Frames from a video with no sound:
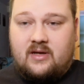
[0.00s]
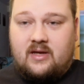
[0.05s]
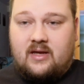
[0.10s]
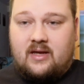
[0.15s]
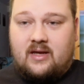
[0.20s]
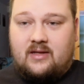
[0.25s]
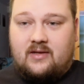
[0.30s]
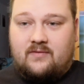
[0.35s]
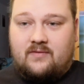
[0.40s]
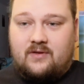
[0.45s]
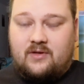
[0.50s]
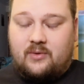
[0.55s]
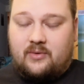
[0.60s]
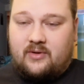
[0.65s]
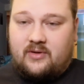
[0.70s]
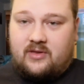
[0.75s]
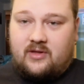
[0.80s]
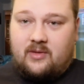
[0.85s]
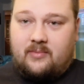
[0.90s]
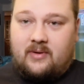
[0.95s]
and if you know
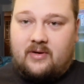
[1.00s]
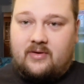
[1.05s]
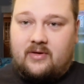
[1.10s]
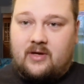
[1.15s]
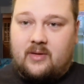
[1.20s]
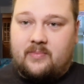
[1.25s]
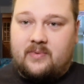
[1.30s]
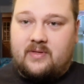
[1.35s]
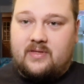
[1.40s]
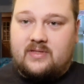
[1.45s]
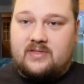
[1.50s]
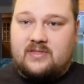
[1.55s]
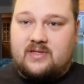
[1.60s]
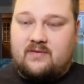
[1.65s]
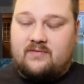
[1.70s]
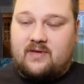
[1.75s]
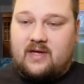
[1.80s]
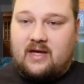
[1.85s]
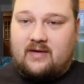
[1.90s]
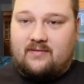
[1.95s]
anything about guppies,
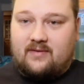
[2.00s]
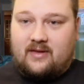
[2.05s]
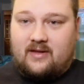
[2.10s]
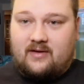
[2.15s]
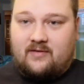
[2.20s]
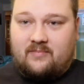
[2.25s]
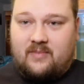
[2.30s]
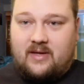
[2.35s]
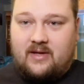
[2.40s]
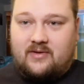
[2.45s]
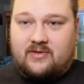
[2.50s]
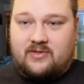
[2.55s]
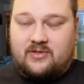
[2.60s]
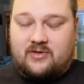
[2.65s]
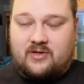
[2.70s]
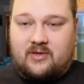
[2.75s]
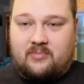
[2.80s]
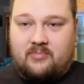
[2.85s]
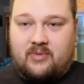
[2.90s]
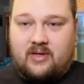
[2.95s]
if you have a lot of males,
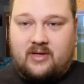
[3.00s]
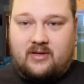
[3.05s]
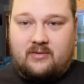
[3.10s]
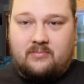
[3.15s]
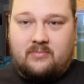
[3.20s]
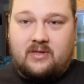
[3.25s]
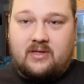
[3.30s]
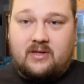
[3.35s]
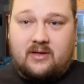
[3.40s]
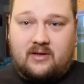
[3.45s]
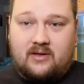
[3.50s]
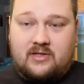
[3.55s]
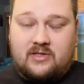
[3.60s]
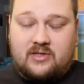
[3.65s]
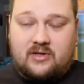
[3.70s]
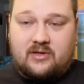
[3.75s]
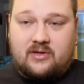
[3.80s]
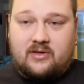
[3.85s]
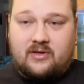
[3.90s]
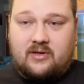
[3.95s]
they're going to pick and beat on
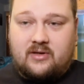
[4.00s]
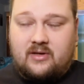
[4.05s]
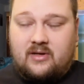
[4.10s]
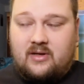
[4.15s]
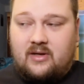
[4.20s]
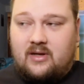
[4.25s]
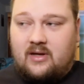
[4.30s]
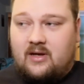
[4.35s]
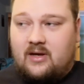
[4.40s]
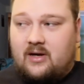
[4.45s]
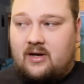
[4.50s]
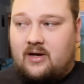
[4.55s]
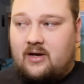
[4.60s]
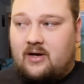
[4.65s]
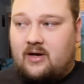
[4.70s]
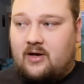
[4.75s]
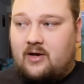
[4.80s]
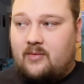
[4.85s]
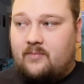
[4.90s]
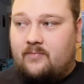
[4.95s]
each other,
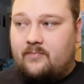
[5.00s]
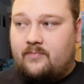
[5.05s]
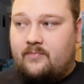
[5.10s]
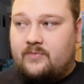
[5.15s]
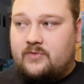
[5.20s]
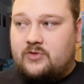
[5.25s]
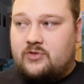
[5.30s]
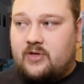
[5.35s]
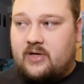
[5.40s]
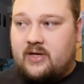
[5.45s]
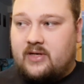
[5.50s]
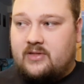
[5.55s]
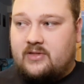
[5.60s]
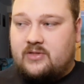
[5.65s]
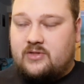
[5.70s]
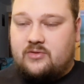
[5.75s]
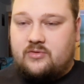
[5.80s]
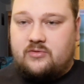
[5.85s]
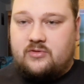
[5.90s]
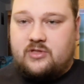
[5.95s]
trying
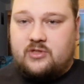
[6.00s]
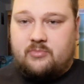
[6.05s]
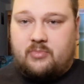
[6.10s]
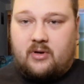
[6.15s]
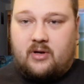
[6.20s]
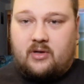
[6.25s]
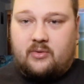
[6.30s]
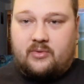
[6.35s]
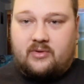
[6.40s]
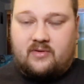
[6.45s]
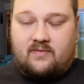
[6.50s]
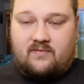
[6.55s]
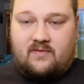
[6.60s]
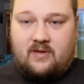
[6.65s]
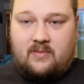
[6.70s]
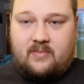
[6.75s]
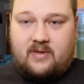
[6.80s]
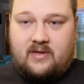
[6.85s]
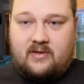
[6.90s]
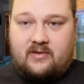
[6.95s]
to spawn with the
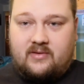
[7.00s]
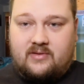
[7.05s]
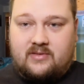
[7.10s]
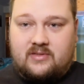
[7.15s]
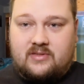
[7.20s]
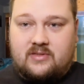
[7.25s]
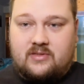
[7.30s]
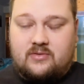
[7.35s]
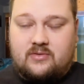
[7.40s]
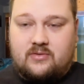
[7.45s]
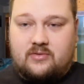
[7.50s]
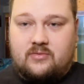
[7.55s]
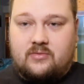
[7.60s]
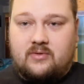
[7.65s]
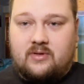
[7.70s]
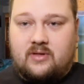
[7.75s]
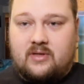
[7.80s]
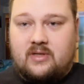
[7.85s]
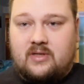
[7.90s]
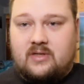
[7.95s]
females to
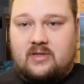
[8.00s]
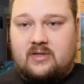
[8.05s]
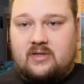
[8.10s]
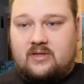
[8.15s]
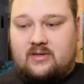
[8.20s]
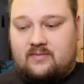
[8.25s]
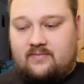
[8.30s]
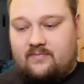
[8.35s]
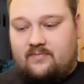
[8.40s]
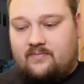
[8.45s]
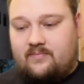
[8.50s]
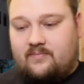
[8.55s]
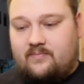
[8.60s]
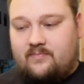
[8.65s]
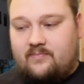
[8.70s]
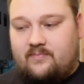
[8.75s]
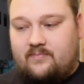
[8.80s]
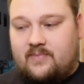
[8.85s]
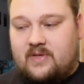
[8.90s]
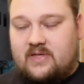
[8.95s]

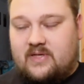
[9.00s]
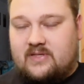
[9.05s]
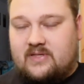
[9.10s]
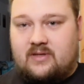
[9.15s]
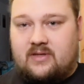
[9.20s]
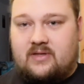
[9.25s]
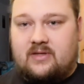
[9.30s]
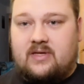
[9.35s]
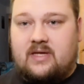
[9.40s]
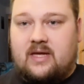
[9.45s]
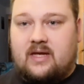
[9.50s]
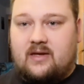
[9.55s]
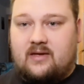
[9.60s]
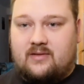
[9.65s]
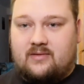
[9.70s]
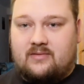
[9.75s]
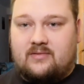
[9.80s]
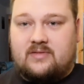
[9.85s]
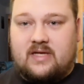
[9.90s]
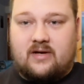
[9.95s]
basically
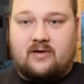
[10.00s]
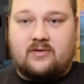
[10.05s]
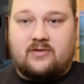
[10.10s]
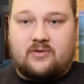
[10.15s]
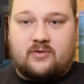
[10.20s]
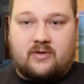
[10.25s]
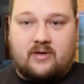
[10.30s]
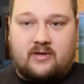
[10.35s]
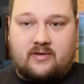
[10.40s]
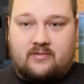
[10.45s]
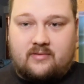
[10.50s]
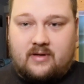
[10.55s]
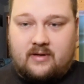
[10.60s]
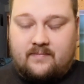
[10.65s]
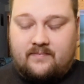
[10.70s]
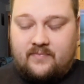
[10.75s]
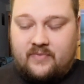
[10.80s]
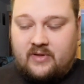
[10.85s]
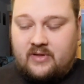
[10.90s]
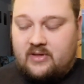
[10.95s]
gain territory,
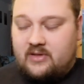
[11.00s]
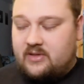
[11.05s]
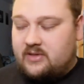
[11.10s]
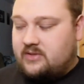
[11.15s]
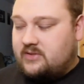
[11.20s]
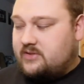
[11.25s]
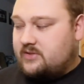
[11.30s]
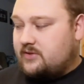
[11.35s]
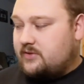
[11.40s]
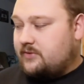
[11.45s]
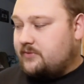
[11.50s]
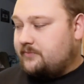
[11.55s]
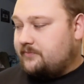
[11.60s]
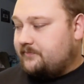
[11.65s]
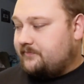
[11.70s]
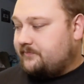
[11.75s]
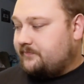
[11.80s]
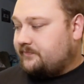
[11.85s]
right? So